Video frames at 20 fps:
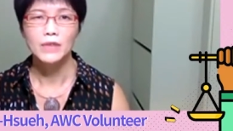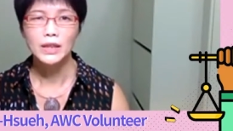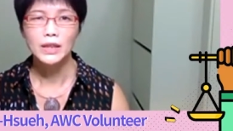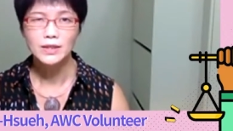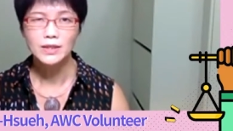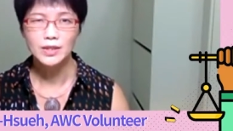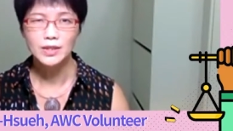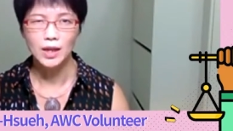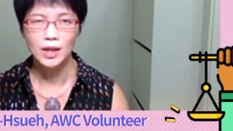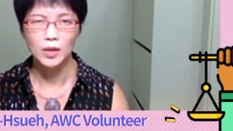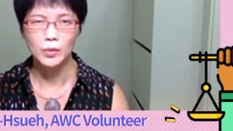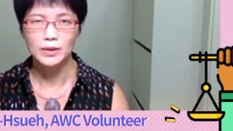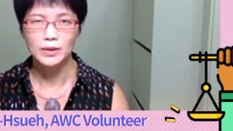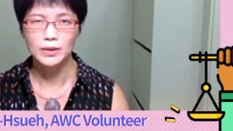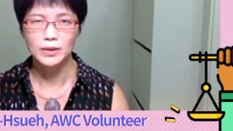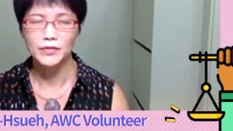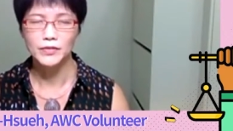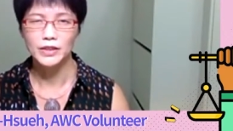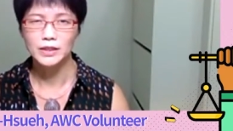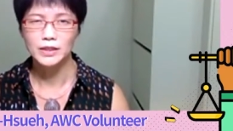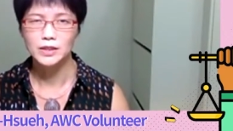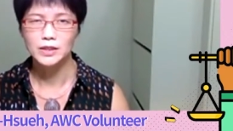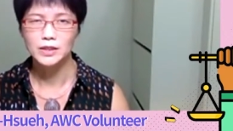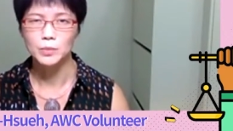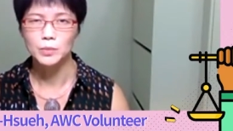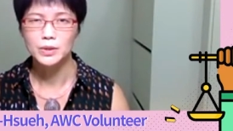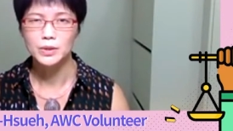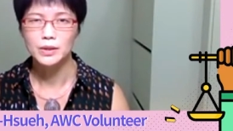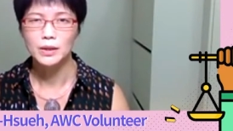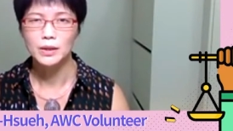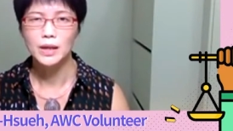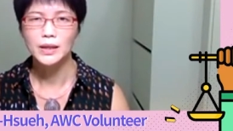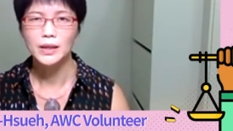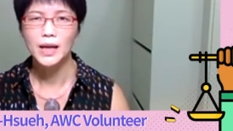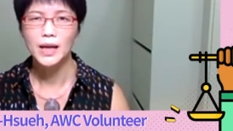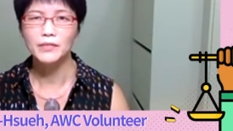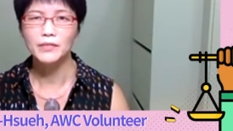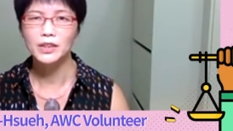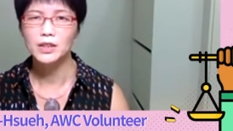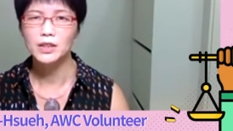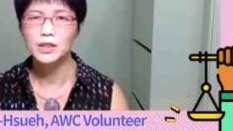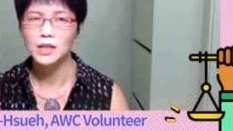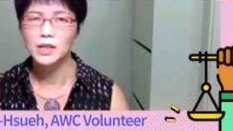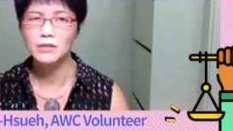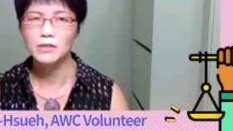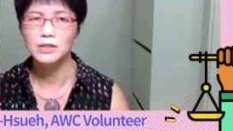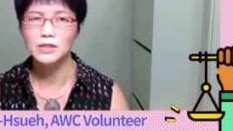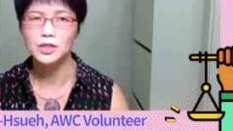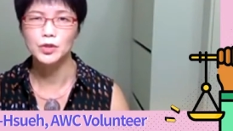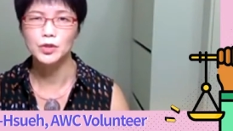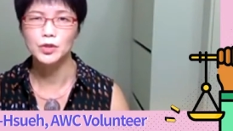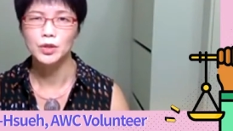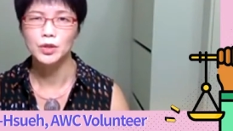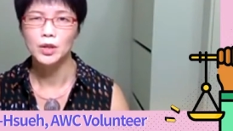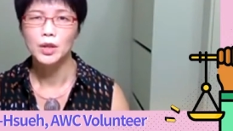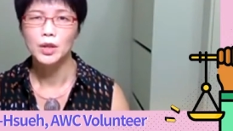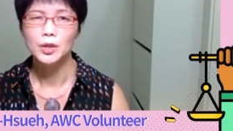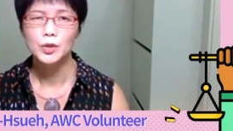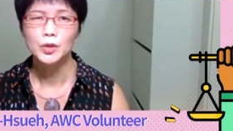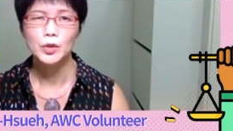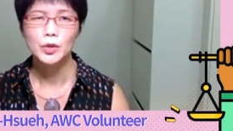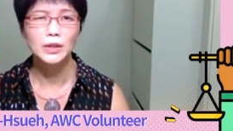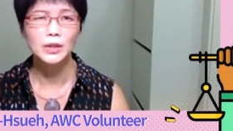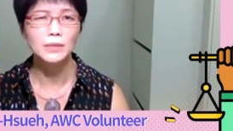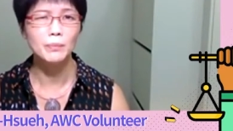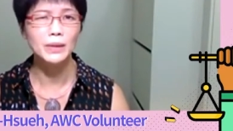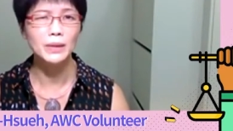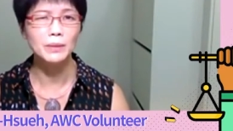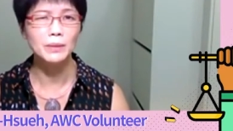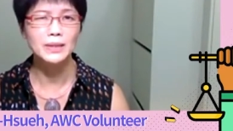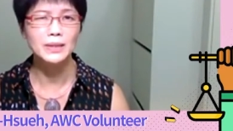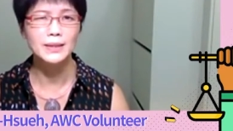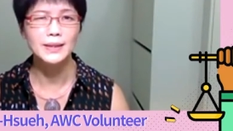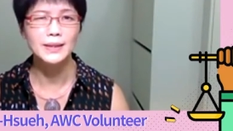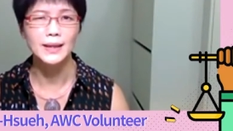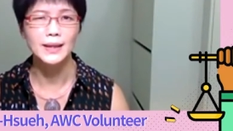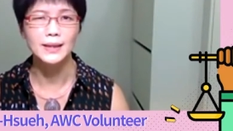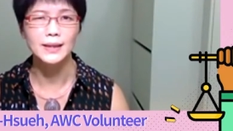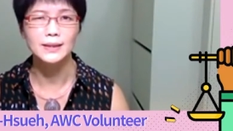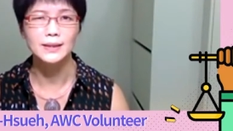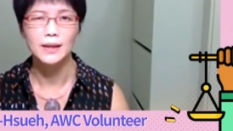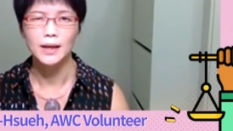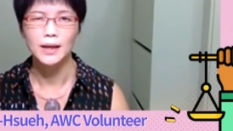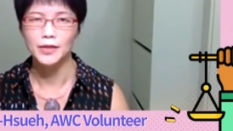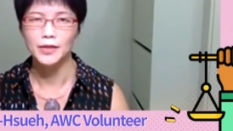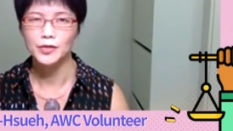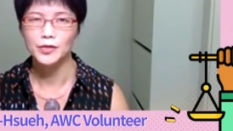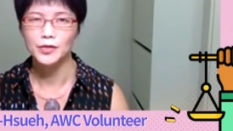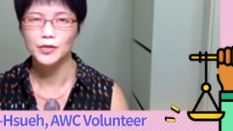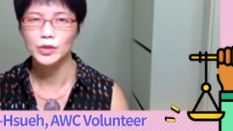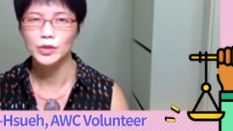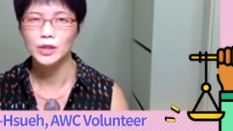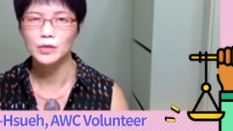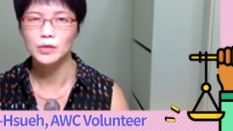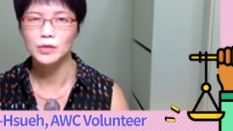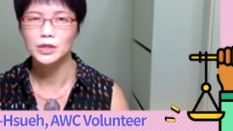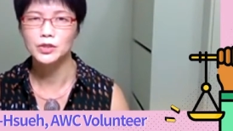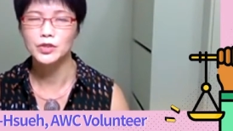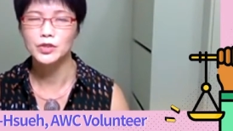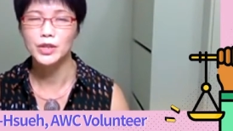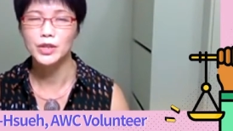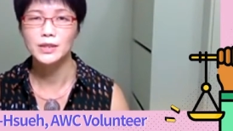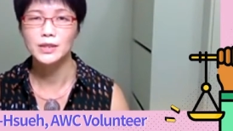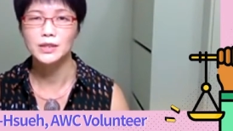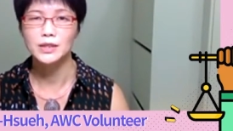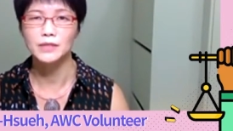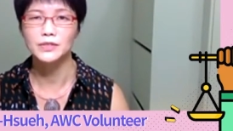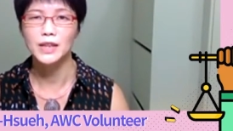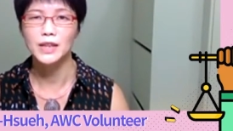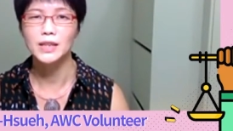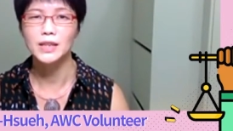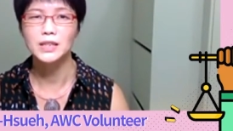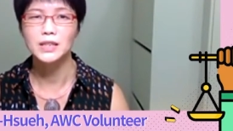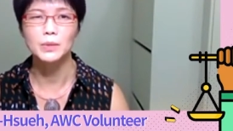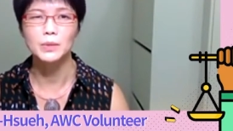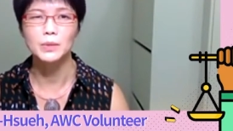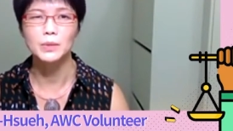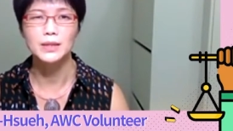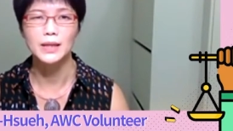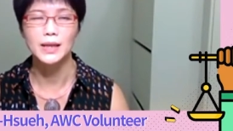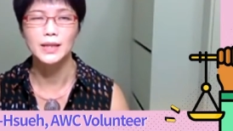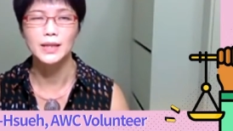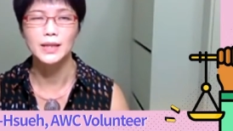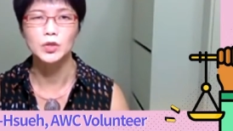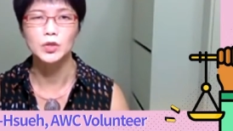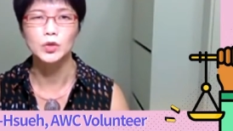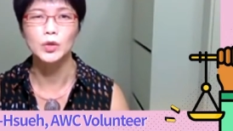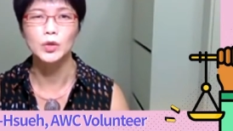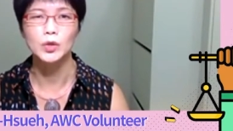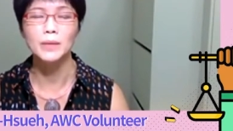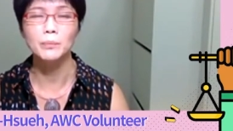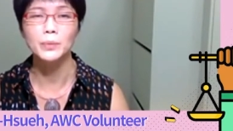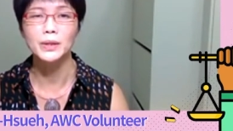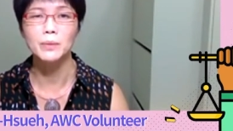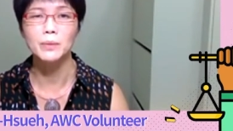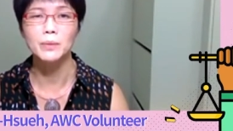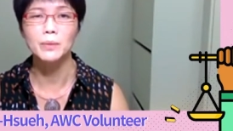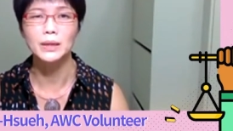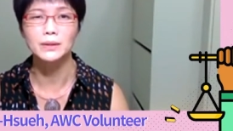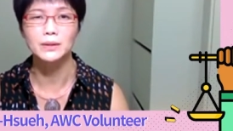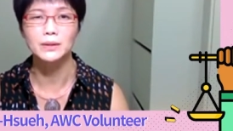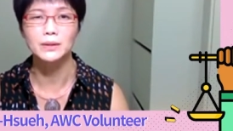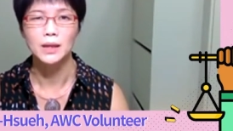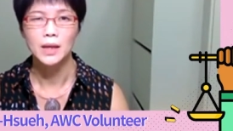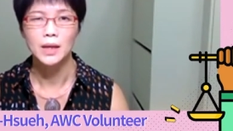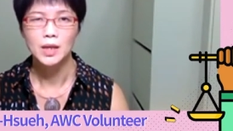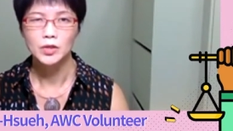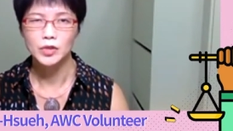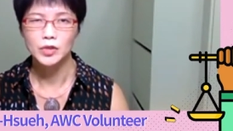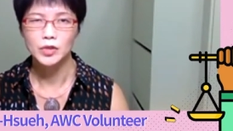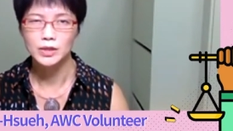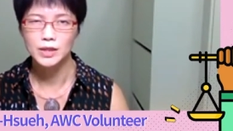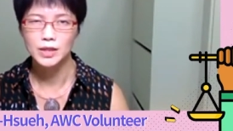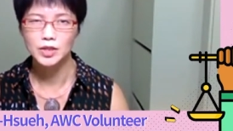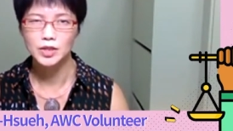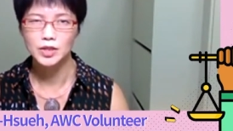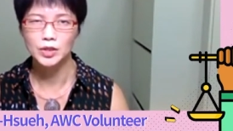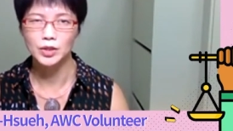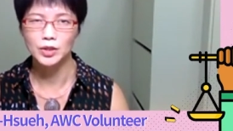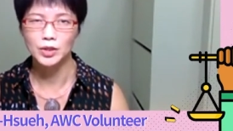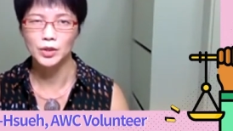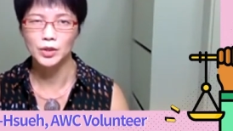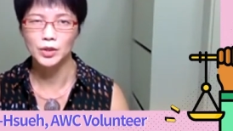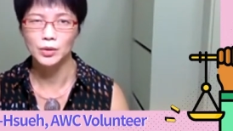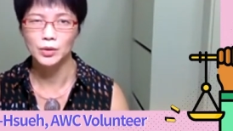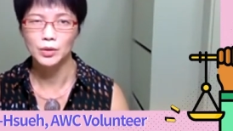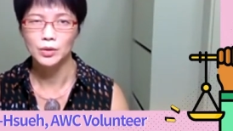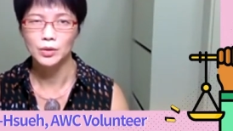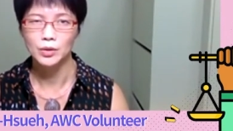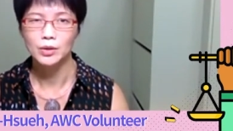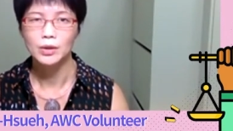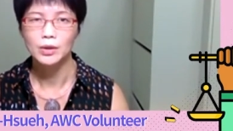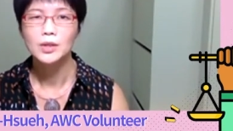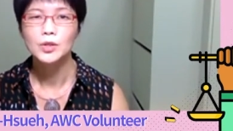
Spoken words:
reconcile with victims, and have the courage to admit mistakes, and through the redress of Tai Ji Men's case to implement transitional